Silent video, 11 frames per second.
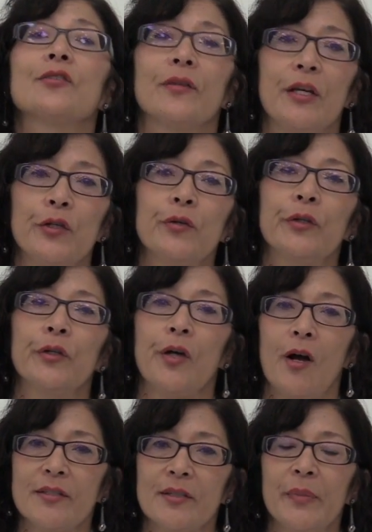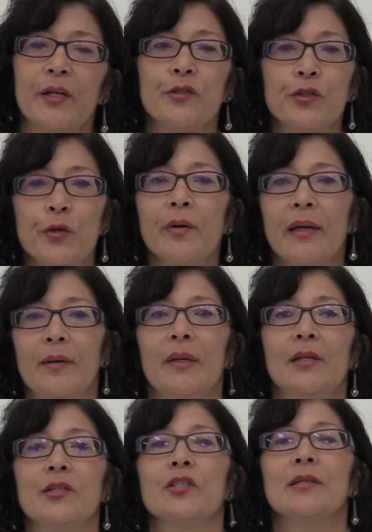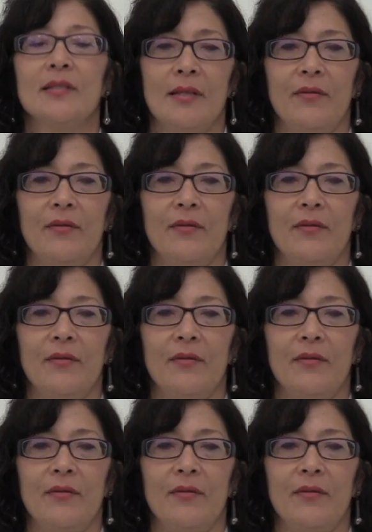so that you can look awesome because your image is